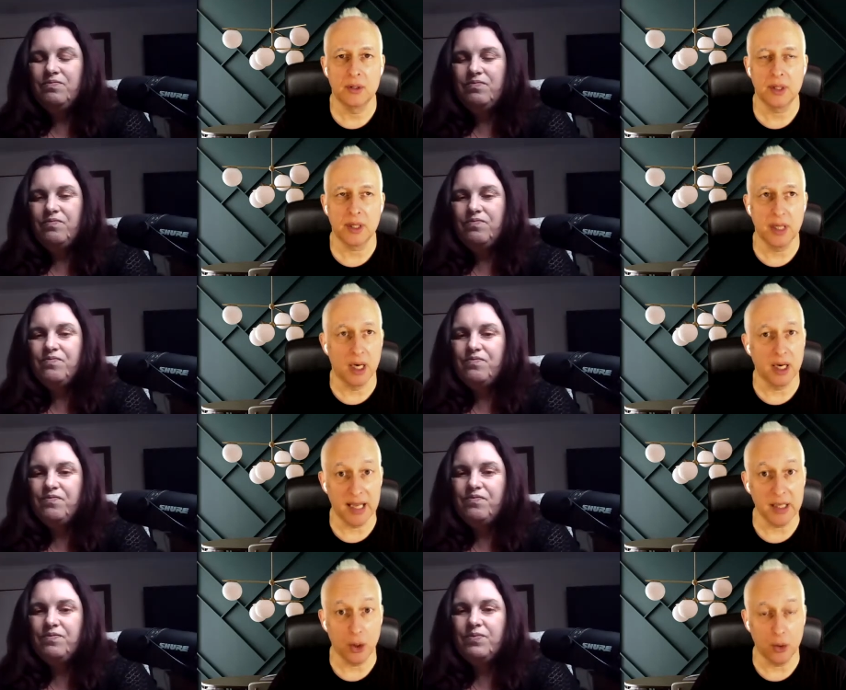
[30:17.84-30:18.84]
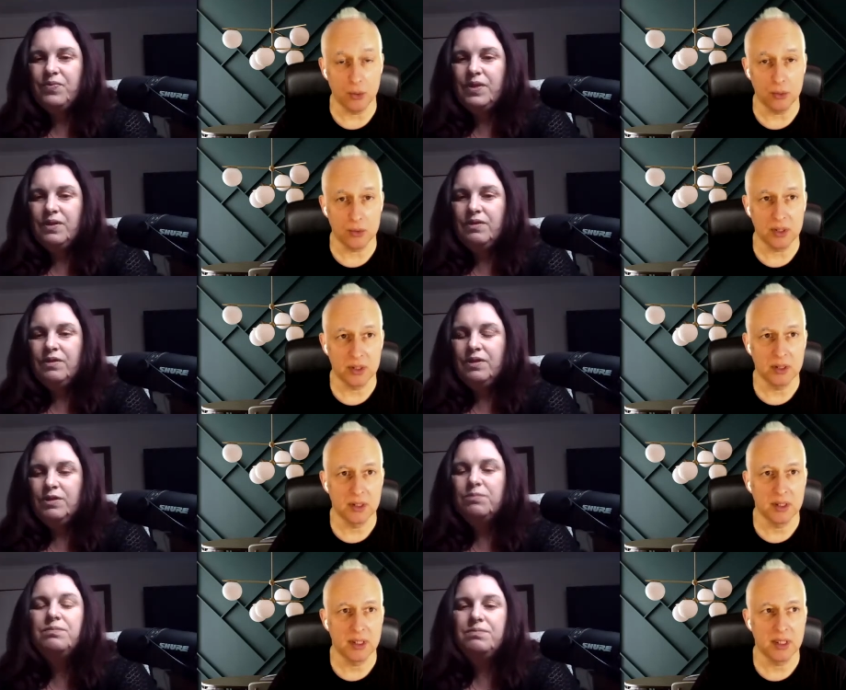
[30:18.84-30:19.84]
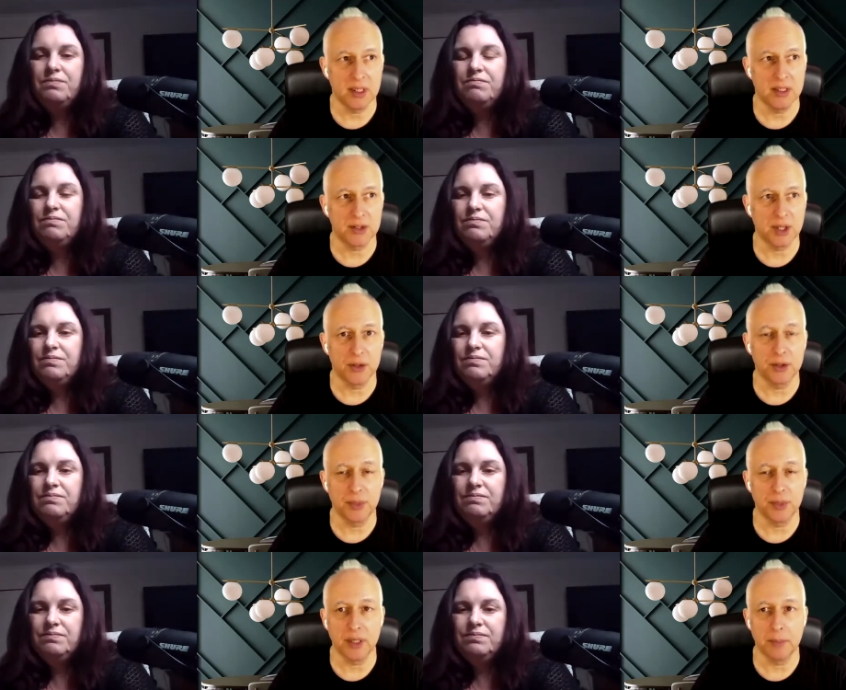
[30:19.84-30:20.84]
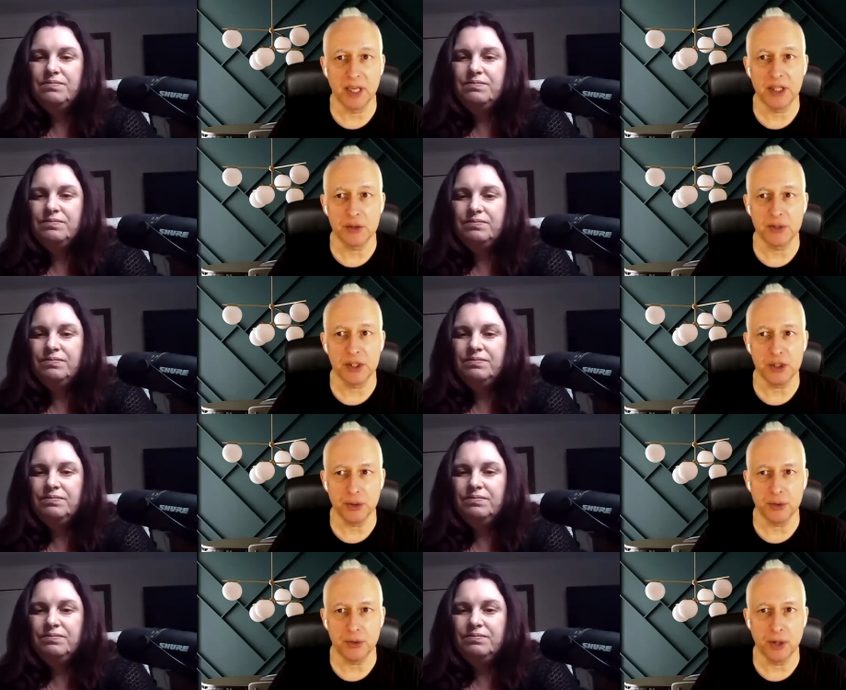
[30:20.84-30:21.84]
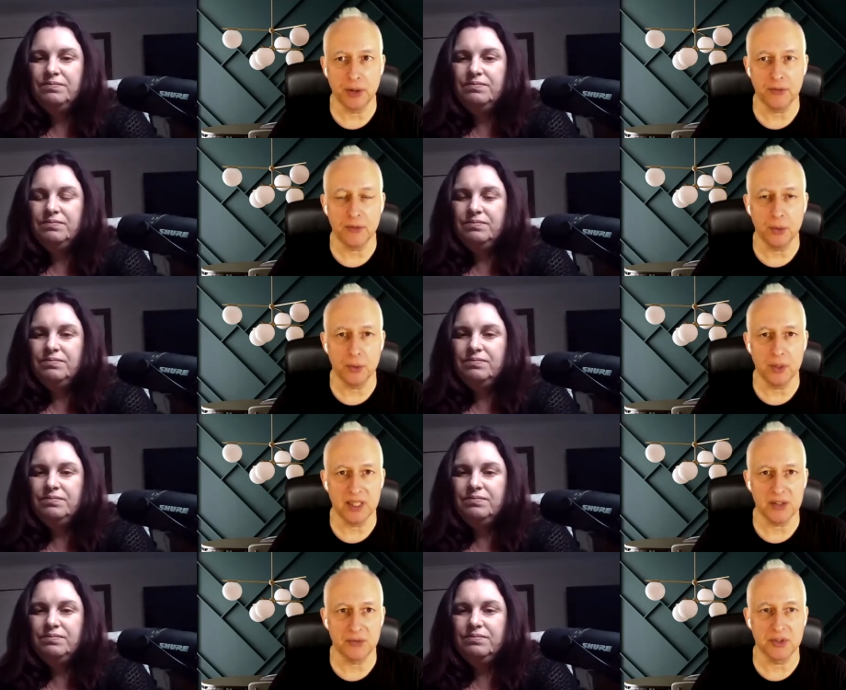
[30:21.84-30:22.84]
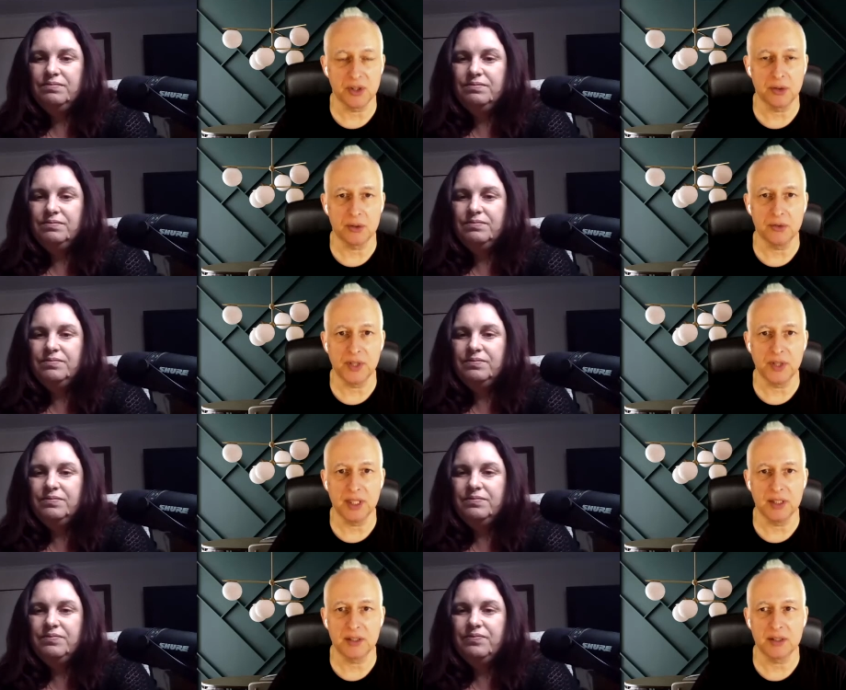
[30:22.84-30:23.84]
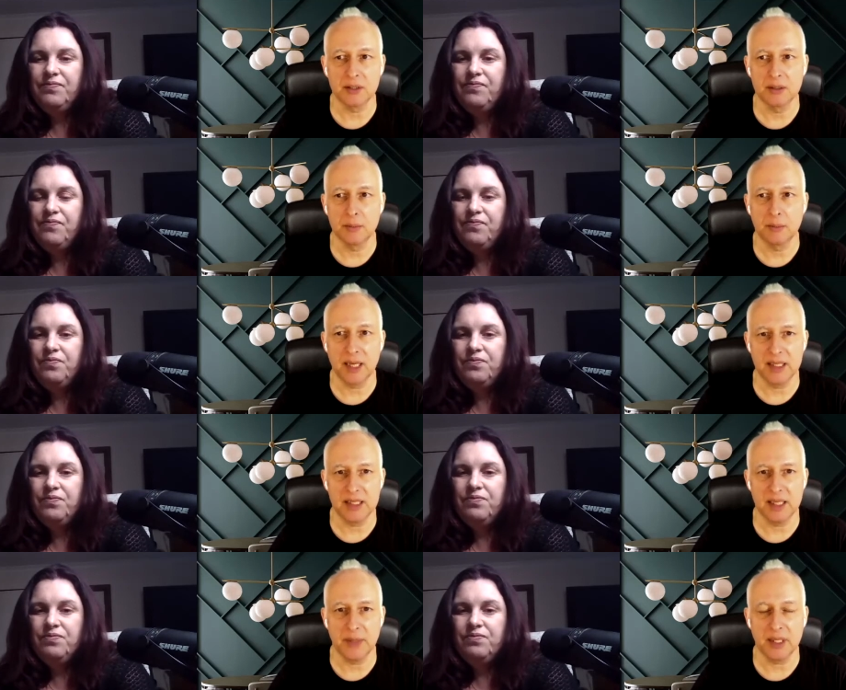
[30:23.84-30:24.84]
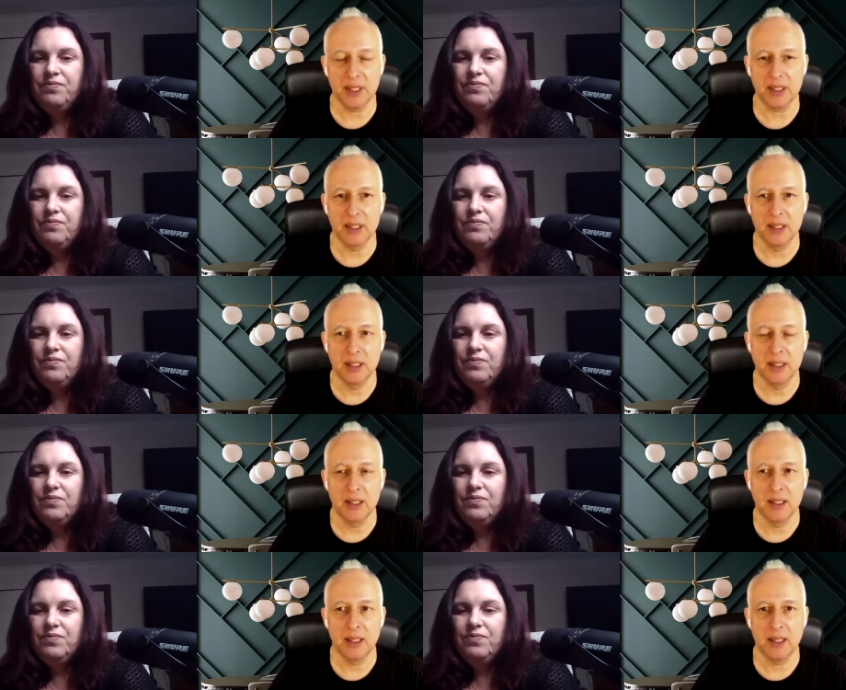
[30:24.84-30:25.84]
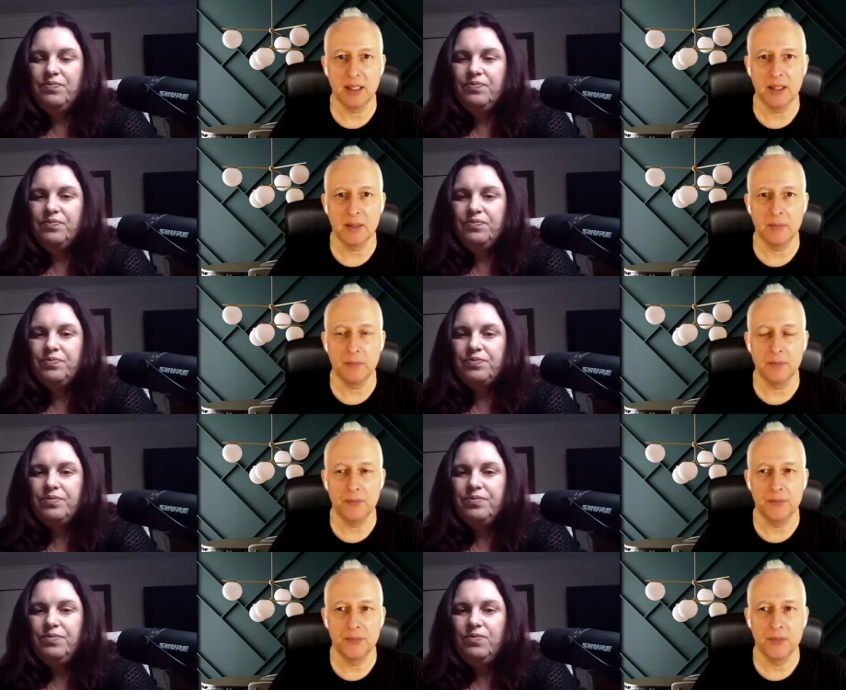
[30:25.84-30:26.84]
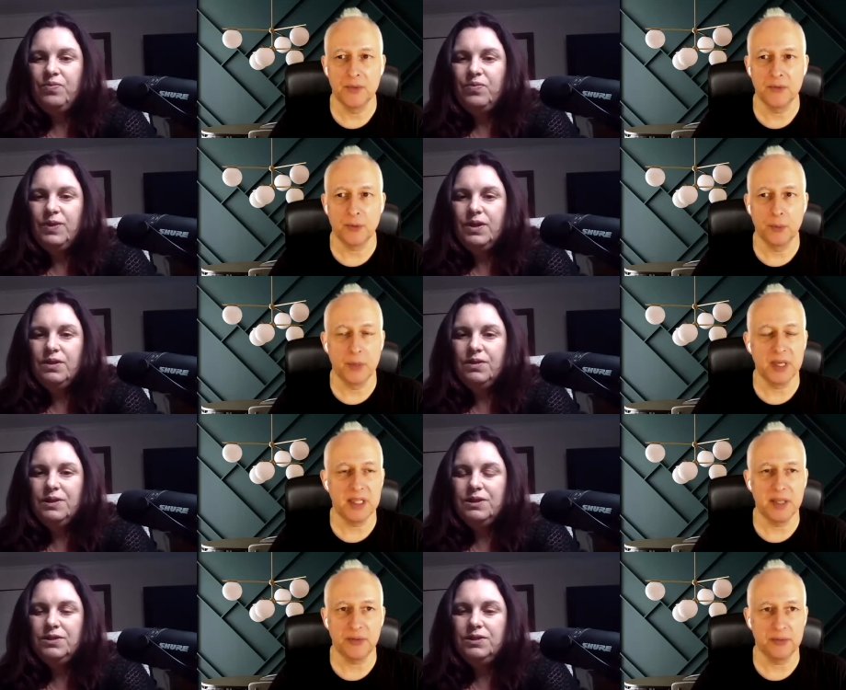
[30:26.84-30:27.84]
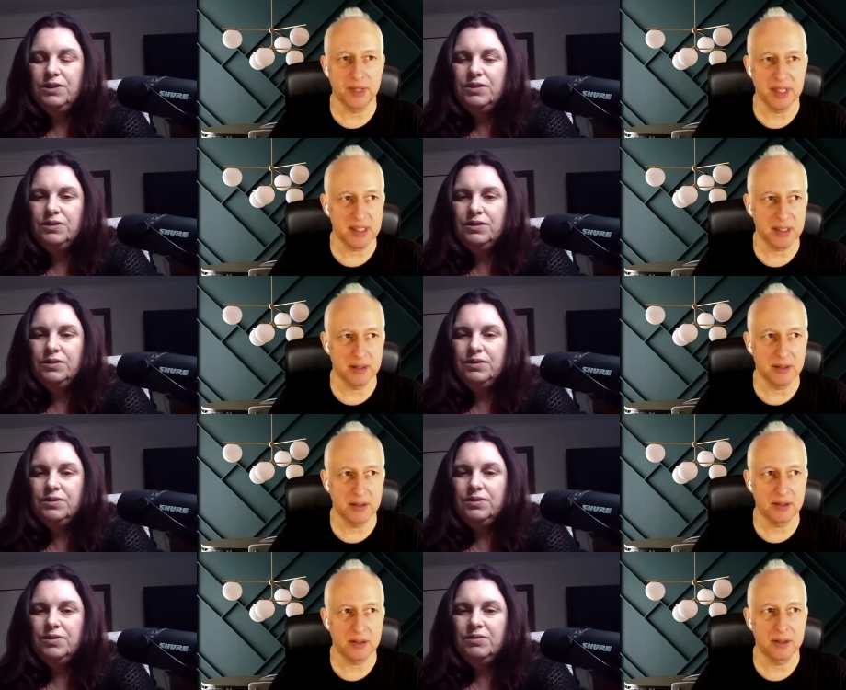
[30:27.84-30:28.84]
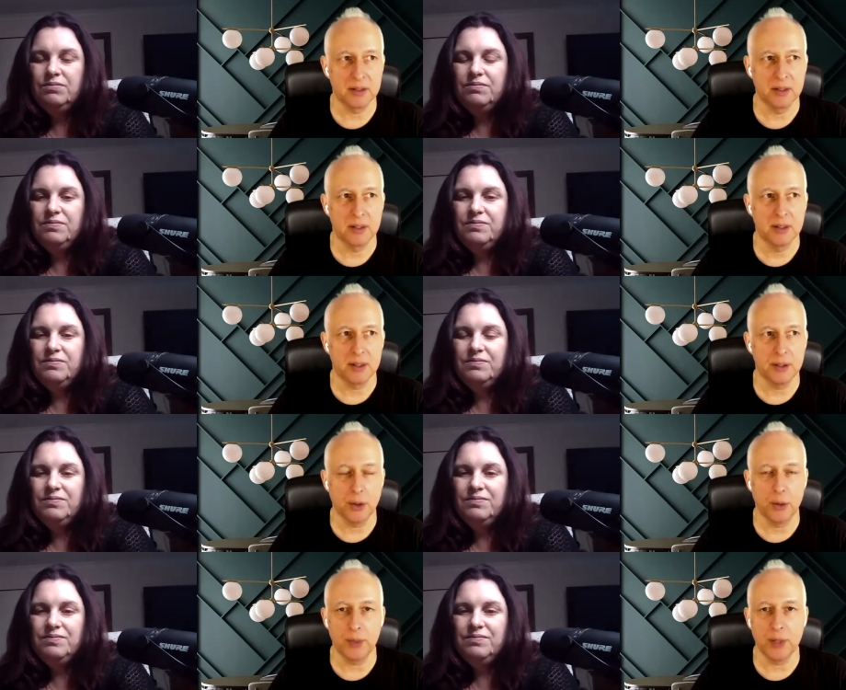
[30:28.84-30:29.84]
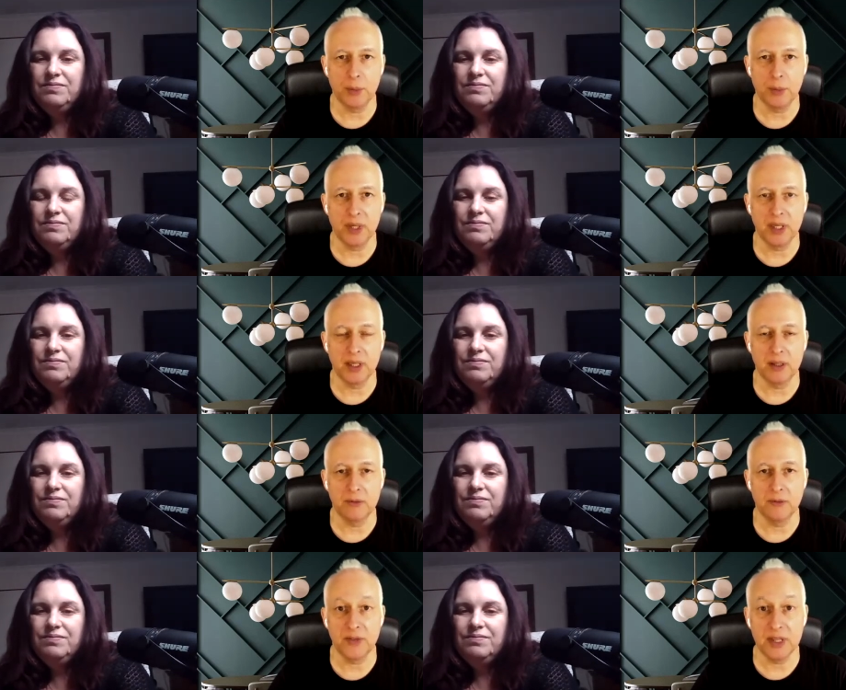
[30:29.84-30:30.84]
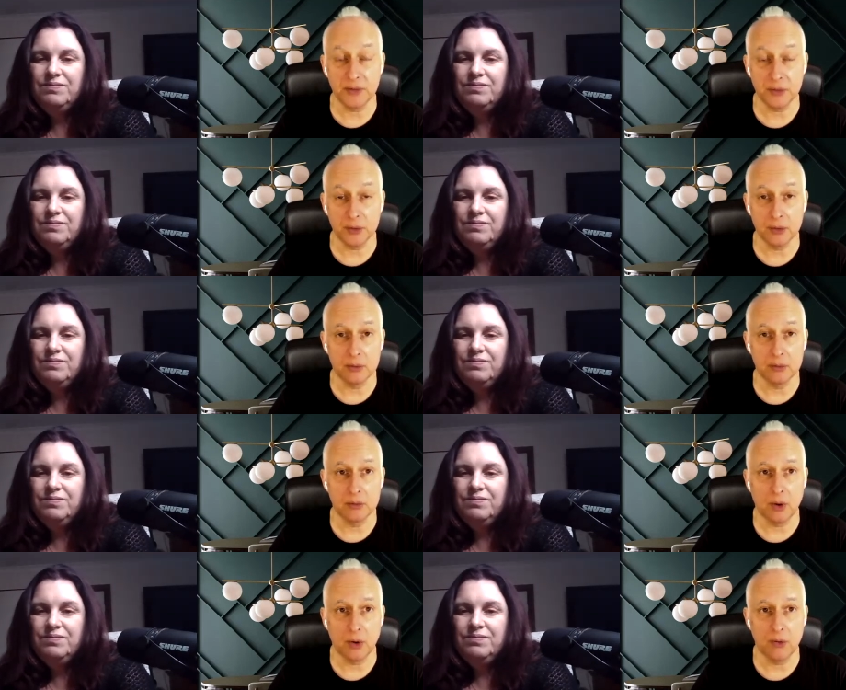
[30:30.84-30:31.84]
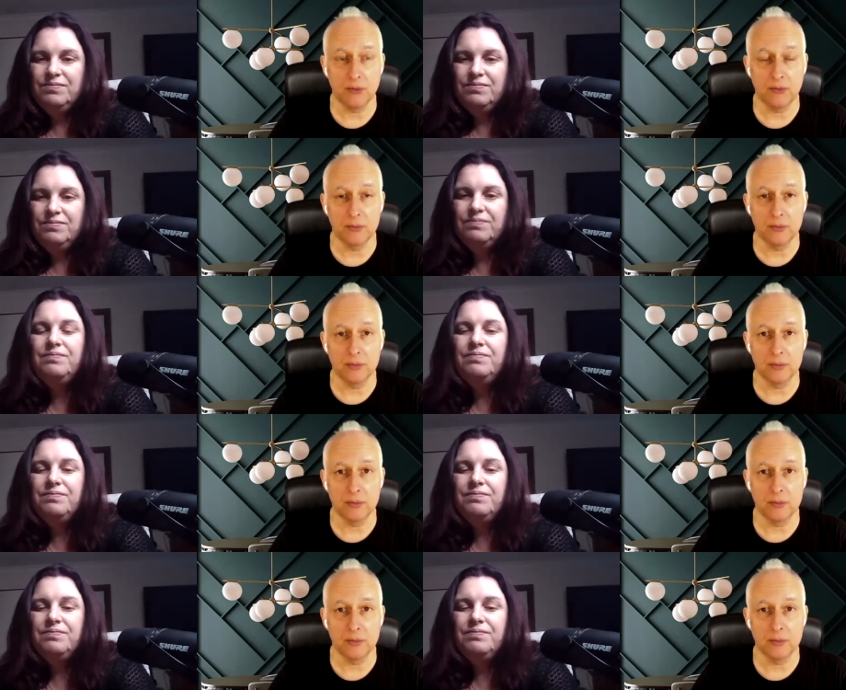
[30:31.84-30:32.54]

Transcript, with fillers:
Speaker 1: young and old, mm. is going to be a major issue going forward as a result of this pandemic. Um, for many different reasons, you know, people being fearful of mm.